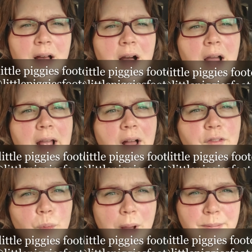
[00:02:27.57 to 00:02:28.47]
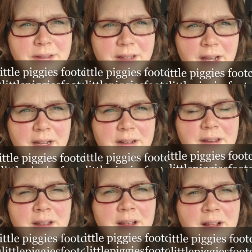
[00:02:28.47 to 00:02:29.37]
I have a website,
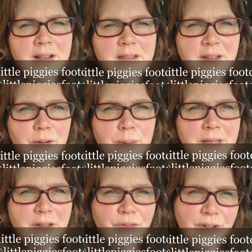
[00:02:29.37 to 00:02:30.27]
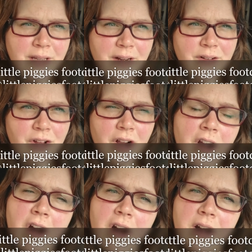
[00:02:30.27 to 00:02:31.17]

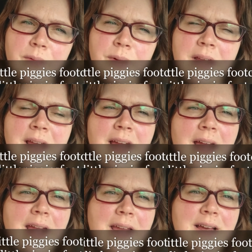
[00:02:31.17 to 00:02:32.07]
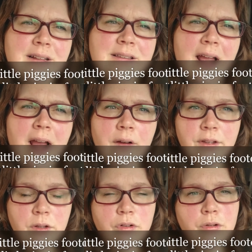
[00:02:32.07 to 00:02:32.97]
littlepiggiesfootcare.com, and I have a
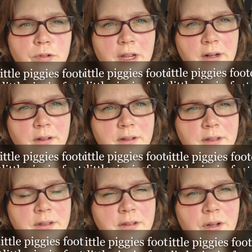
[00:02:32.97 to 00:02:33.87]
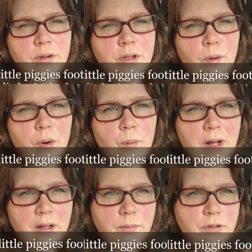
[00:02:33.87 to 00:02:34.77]
YouTube channel. So you are
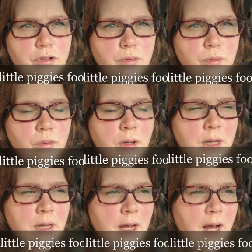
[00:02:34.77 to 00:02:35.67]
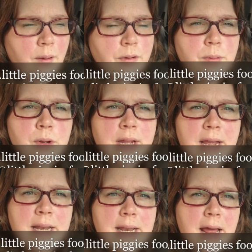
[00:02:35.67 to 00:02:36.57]
welcome to um,
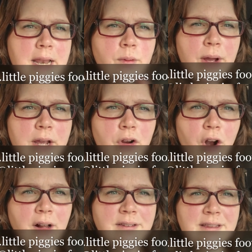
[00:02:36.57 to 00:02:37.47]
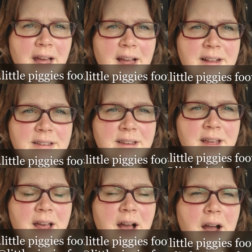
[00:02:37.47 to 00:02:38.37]
communicate in any way across that.
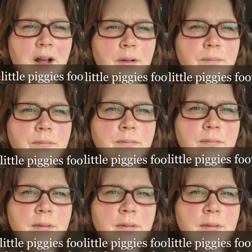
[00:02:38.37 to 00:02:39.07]
Um,